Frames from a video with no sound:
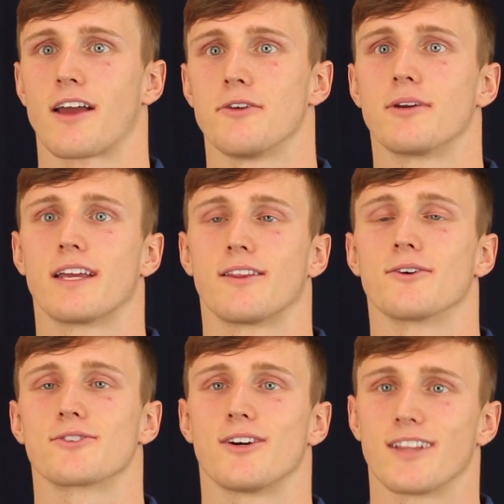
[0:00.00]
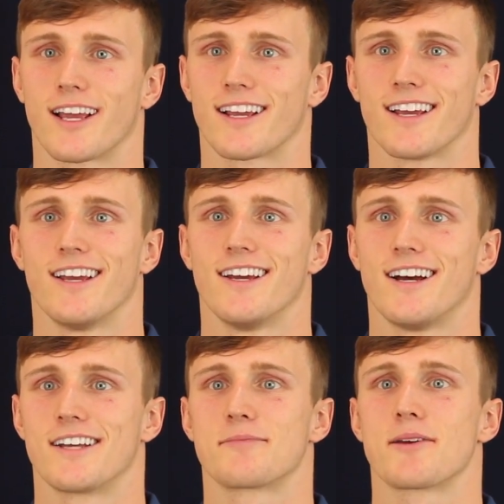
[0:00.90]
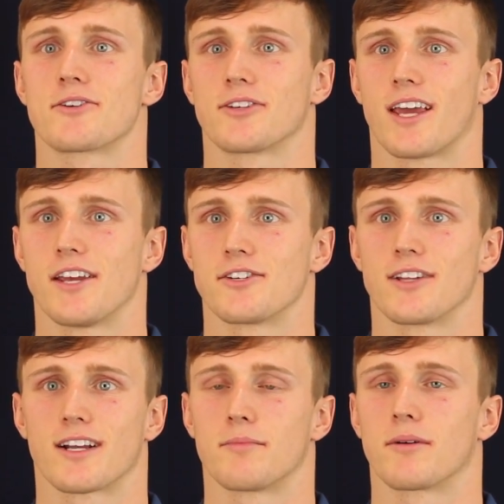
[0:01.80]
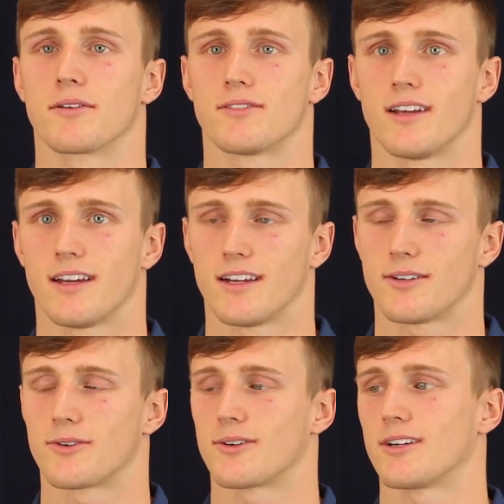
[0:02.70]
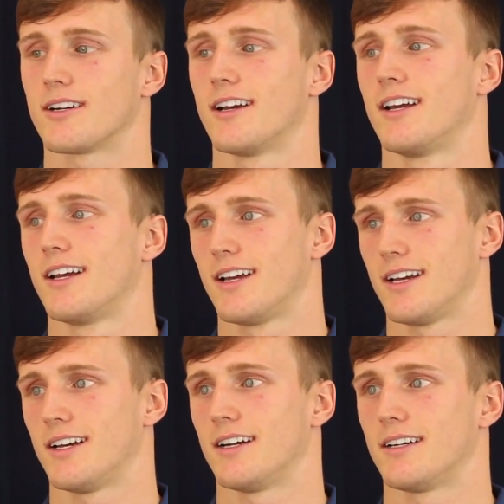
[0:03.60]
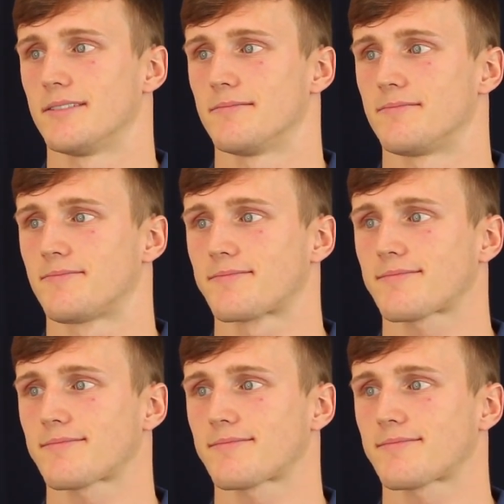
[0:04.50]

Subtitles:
You would get those on like a special occasion, like a birthday or on